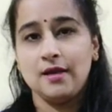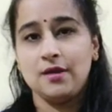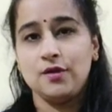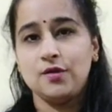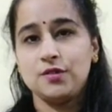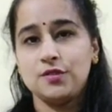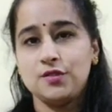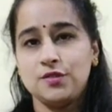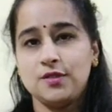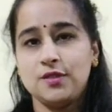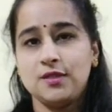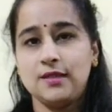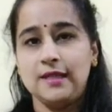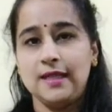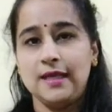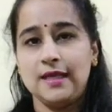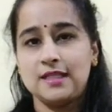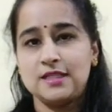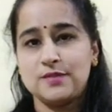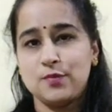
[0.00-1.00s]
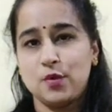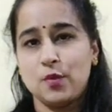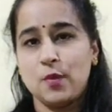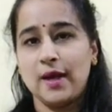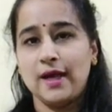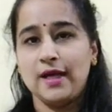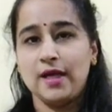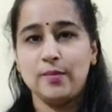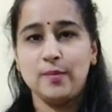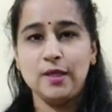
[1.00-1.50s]
go to the links
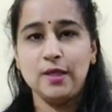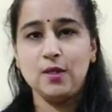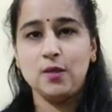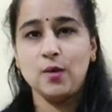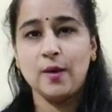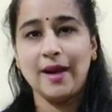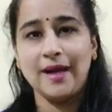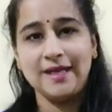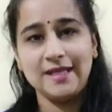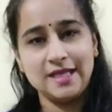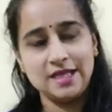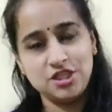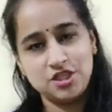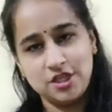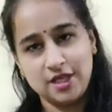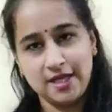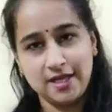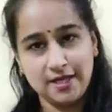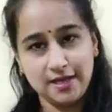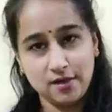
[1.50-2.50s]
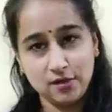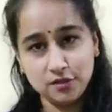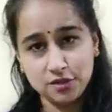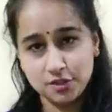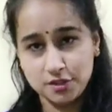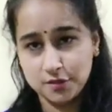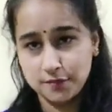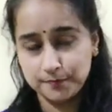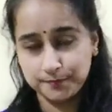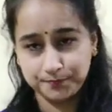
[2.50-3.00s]
provided below and then check it
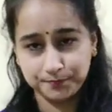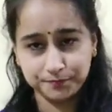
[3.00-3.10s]
out.